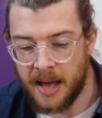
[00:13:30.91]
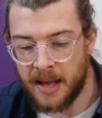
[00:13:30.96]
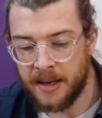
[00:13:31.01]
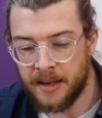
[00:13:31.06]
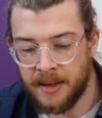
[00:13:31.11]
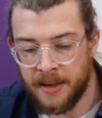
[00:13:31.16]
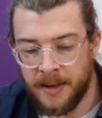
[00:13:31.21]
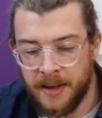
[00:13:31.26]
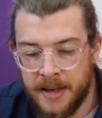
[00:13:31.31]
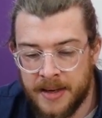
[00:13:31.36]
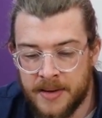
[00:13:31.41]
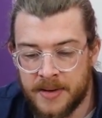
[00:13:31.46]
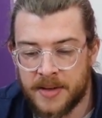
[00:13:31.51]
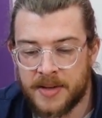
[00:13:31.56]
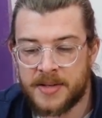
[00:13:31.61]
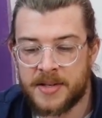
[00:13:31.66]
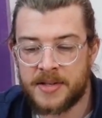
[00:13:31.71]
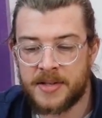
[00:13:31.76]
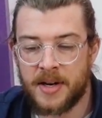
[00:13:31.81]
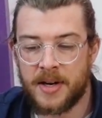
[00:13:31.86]
Linda
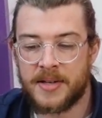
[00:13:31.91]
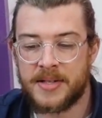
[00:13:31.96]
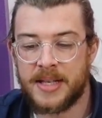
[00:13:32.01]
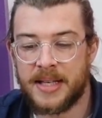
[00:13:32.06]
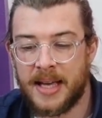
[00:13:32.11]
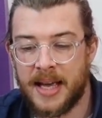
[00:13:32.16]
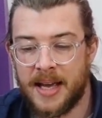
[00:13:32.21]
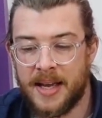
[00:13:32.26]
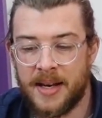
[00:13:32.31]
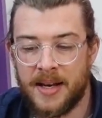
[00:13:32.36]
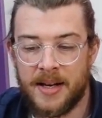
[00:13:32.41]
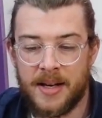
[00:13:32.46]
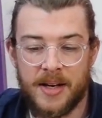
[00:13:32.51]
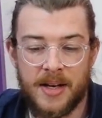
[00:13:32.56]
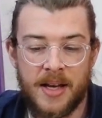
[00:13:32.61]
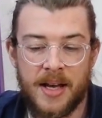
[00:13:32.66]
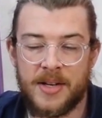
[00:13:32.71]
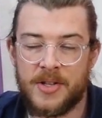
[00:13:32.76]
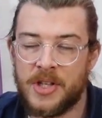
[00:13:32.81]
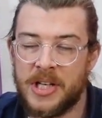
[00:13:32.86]
starts again.
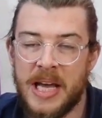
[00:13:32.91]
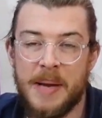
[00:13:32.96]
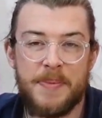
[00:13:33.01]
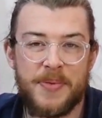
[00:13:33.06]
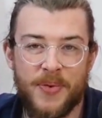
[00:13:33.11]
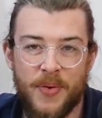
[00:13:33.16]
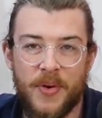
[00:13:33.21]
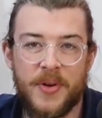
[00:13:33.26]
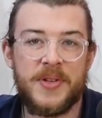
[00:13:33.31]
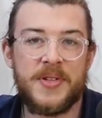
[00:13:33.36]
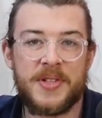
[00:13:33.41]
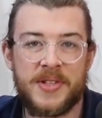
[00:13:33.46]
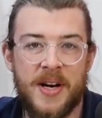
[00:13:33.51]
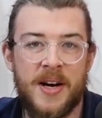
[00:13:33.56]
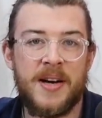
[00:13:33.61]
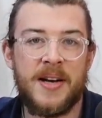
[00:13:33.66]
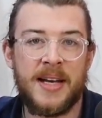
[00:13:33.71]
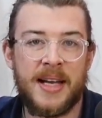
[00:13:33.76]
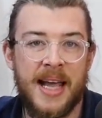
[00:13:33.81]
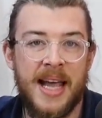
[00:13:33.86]
She keeps fucking
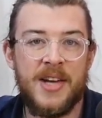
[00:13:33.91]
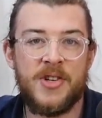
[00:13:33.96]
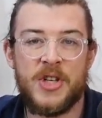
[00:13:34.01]
starting again.